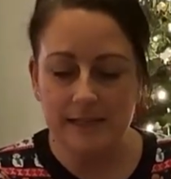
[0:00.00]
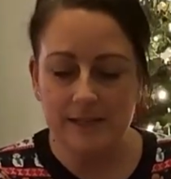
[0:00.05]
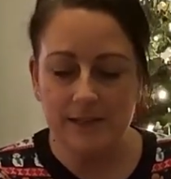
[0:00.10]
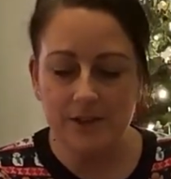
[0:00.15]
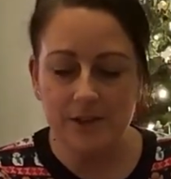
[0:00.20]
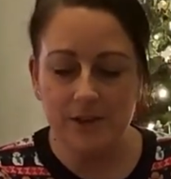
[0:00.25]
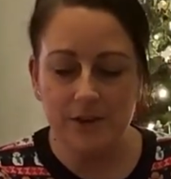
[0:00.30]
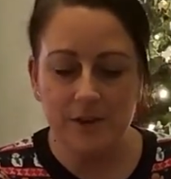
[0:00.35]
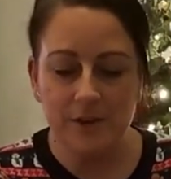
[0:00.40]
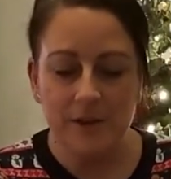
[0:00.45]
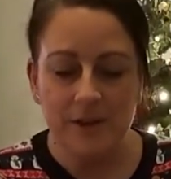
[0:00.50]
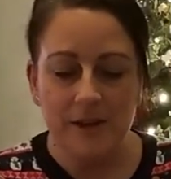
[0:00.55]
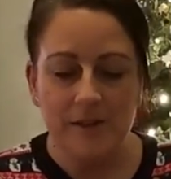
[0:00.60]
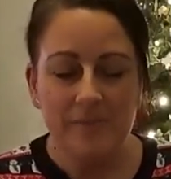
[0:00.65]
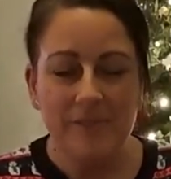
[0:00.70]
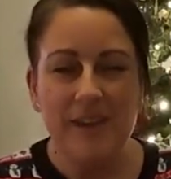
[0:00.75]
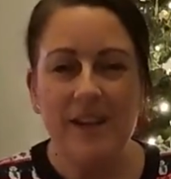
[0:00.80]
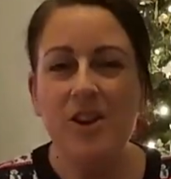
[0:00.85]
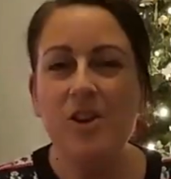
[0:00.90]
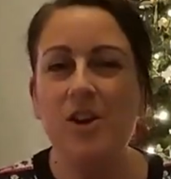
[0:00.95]
So
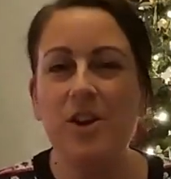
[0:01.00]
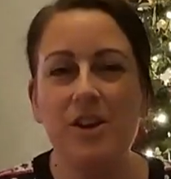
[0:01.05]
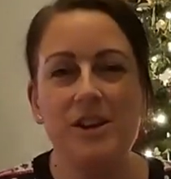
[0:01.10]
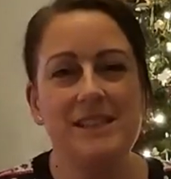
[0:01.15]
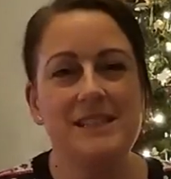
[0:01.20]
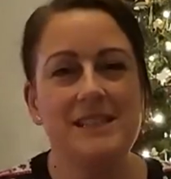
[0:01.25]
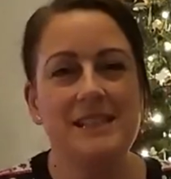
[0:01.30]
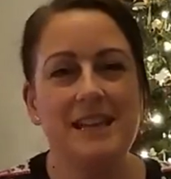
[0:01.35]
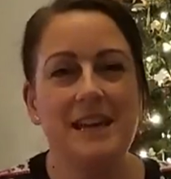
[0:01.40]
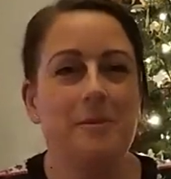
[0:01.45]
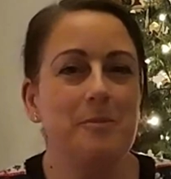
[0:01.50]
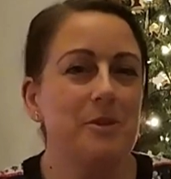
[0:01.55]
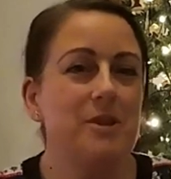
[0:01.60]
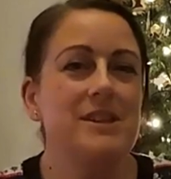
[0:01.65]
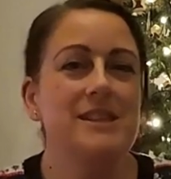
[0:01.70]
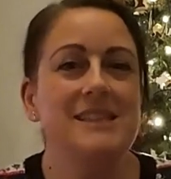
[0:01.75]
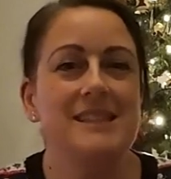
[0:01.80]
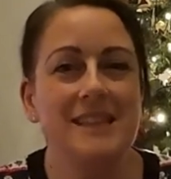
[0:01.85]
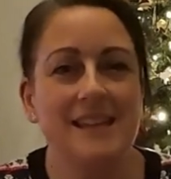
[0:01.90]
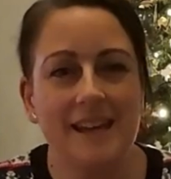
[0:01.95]
in all honesty, I'm
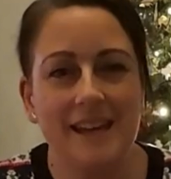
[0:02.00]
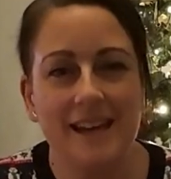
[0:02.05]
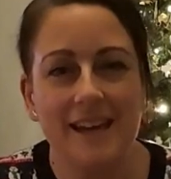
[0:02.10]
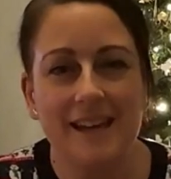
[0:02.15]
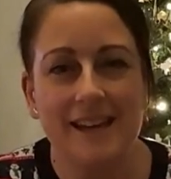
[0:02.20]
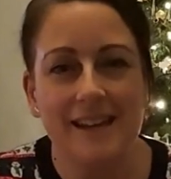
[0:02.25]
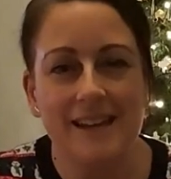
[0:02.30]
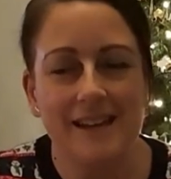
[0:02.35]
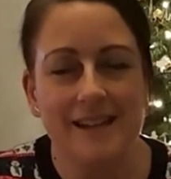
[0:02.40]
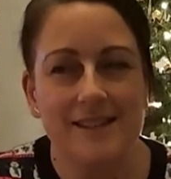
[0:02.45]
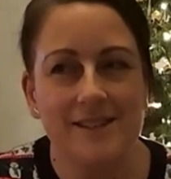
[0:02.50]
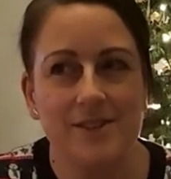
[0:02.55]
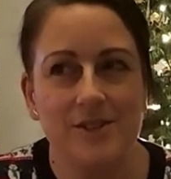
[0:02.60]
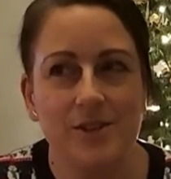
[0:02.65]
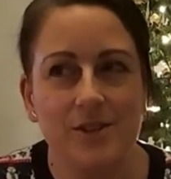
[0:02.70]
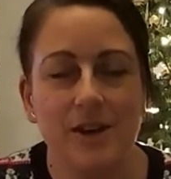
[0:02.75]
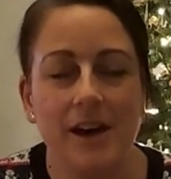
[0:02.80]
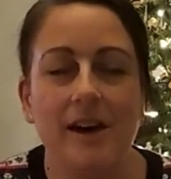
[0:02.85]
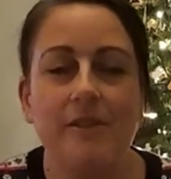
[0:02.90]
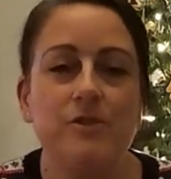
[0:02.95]
gonna see it, aren't I?
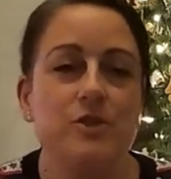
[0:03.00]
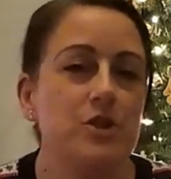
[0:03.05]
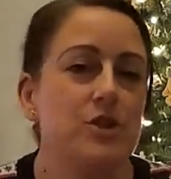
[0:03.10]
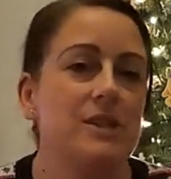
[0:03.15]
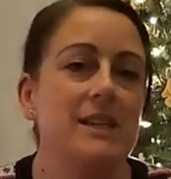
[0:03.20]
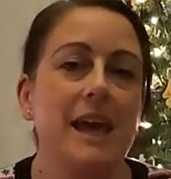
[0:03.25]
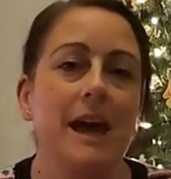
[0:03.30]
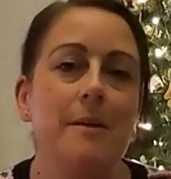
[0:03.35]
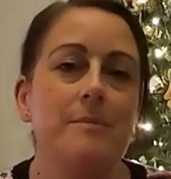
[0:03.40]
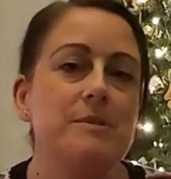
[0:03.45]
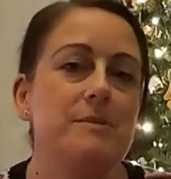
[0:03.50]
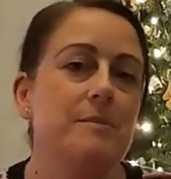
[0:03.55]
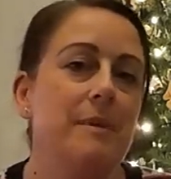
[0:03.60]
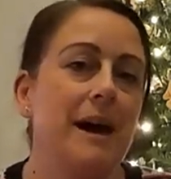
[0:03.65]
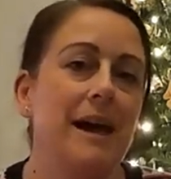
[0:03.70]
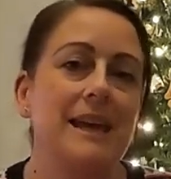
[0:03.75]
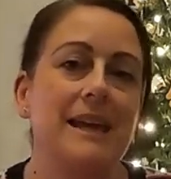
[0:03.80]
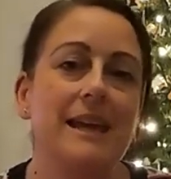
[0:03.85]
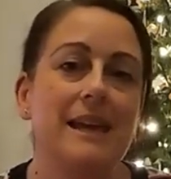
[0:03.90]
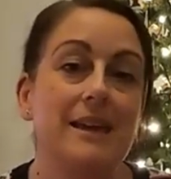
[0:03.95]
So I've just kept
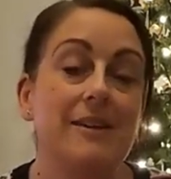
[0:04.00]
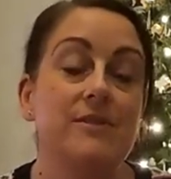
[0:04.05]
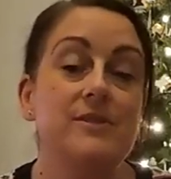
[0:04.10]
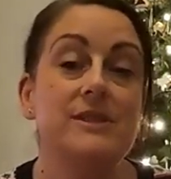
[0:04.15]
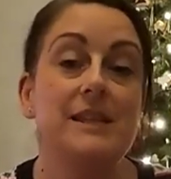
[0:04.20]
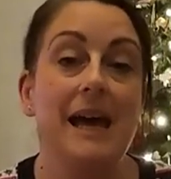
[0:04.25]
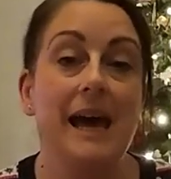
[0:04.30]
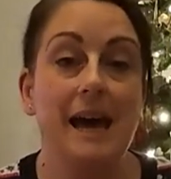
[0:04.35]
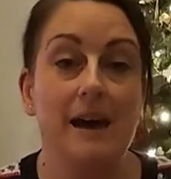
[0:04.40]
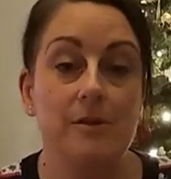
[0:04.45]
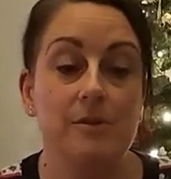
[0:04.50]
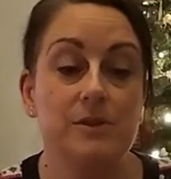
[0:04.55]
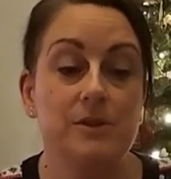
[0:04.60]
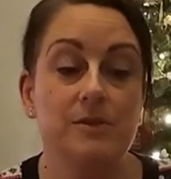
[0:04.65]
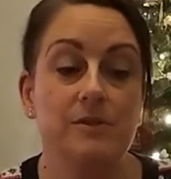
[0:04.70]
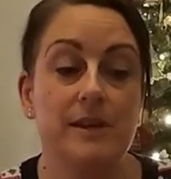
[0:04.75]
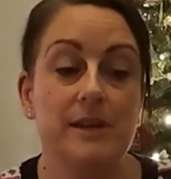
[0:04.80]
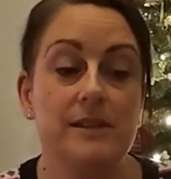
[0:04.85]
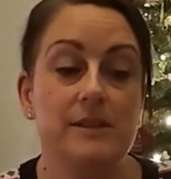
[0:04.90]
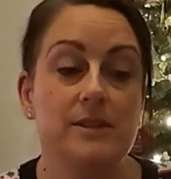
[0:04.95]
my gifts out
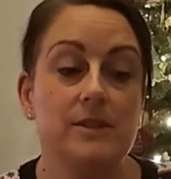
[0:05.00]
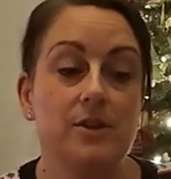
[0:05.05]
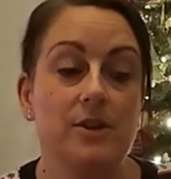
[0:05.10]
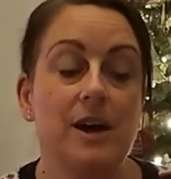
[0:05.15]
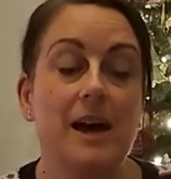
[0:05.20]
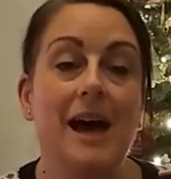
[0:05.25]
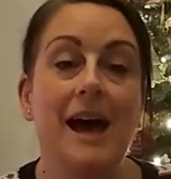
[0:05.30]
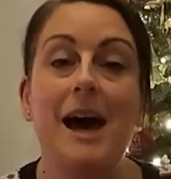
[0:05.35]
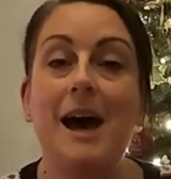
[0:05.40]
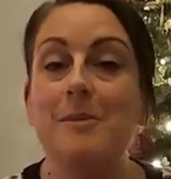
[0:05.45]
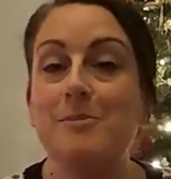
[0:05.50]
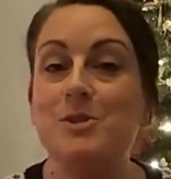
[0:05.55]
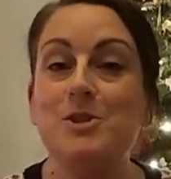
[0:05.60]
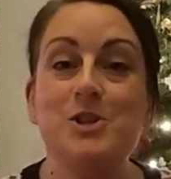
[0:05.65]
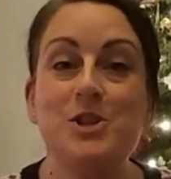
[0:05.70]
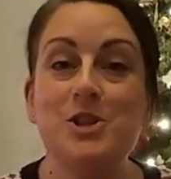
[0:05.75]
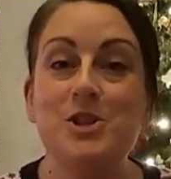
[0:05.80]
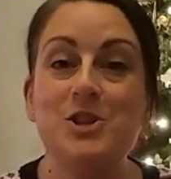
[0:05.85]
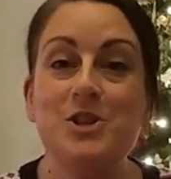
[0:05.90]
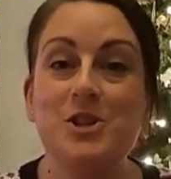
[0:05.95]
of it. So I'm just
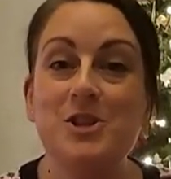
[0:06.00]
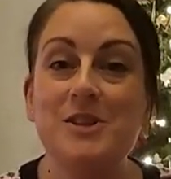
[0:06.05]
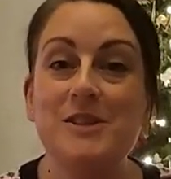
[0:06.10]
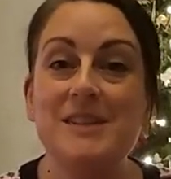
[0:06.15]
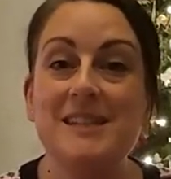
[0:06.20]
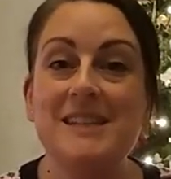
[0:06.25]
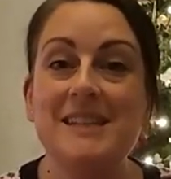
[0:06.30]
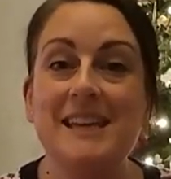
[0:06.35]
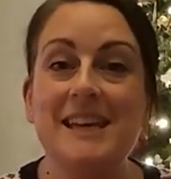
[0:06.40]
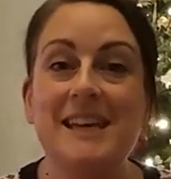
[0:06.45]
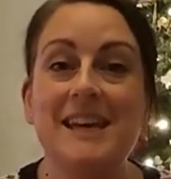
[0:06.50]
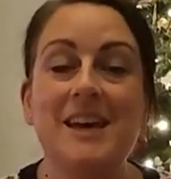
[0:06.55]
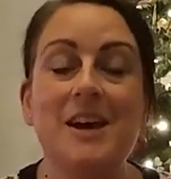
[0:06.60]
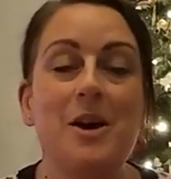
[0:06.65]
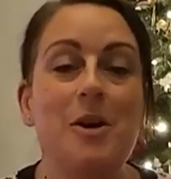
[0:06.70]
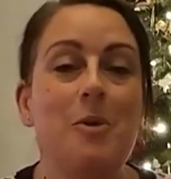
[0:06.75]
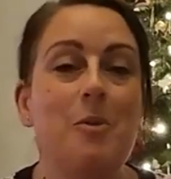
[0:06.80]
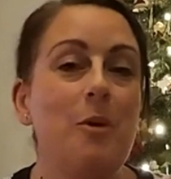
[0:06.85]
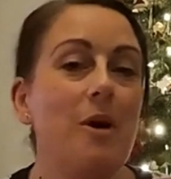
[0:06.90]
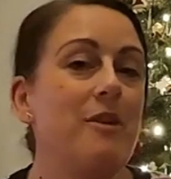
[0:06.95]
gonna show you today
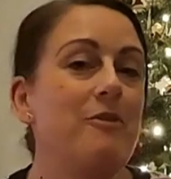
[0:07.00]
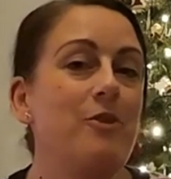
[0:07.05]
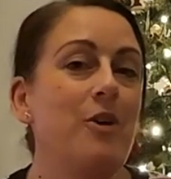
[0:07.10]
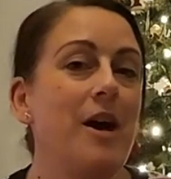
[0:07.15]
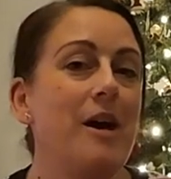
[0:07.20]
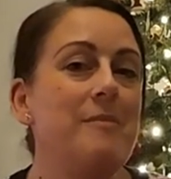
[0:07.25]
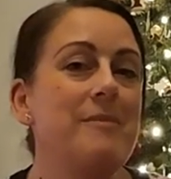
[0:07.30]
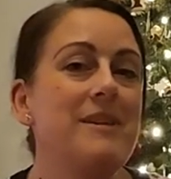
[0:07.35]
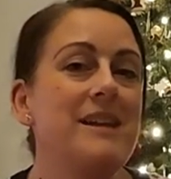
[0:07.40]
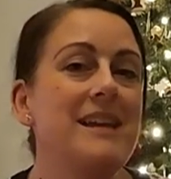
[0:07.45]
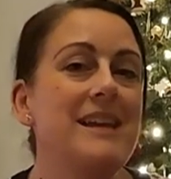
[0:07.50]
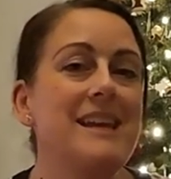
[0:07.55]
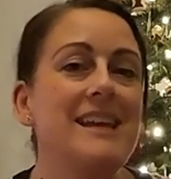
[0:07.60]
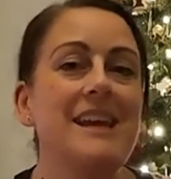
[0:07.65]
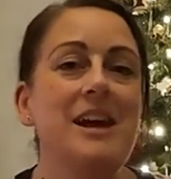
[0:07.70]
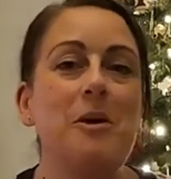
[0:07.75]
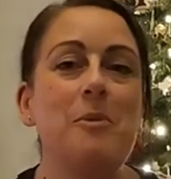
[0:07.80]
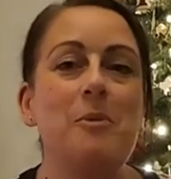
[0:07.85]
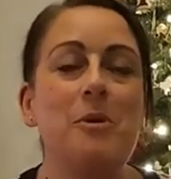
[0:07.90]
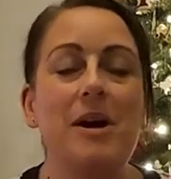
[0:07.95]
what I've got
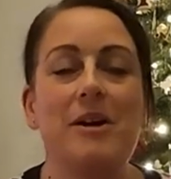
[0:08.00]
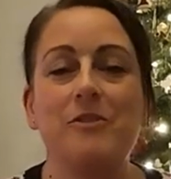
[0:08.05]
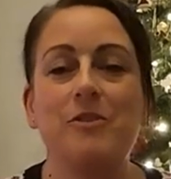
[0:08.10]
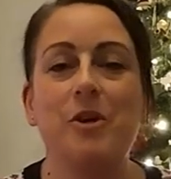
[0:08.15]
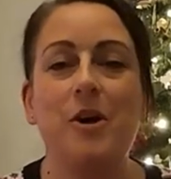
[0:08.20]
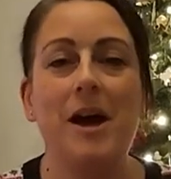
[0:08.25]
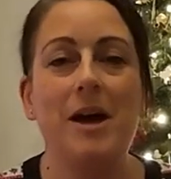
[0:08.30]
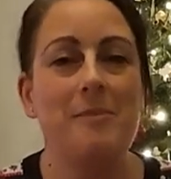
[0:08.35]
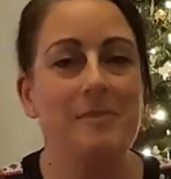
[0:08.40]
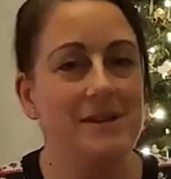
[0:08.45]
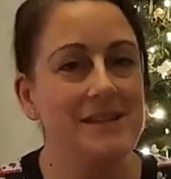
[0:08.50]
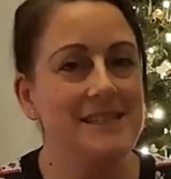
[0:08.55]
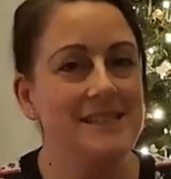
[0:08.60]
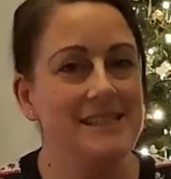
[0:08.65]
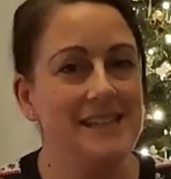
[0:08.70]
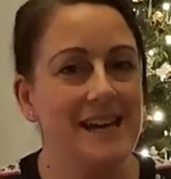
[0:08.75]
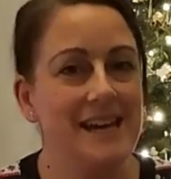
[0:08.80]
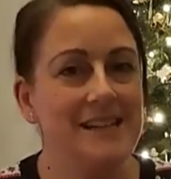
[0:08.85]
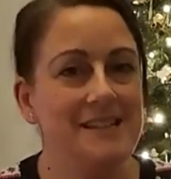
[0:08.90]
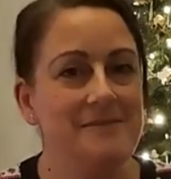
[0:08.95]
Emily and what I've got Emily's
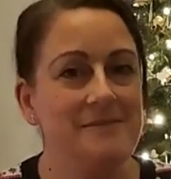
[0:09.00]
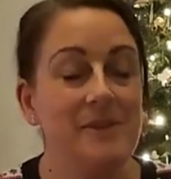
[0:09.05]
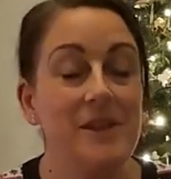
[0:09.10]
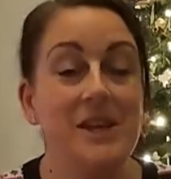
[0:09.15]
dad.